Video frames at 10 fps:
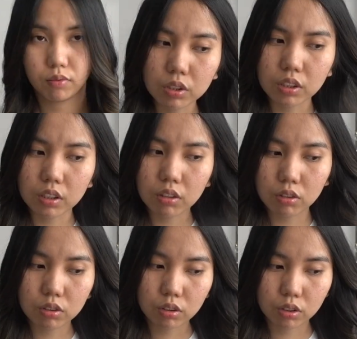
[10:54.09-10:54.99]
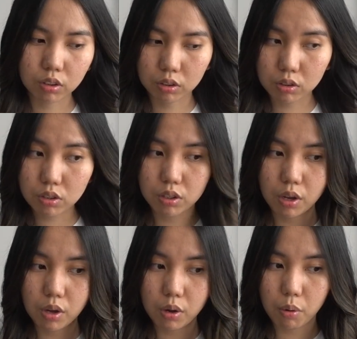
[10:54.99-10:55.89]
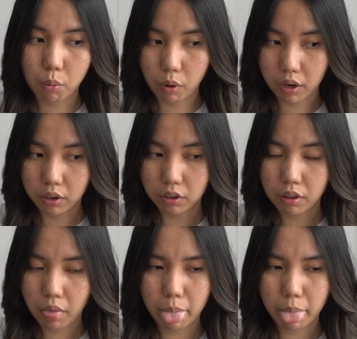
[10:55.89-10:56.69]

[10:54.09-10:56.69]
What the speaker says: Do that on the curls while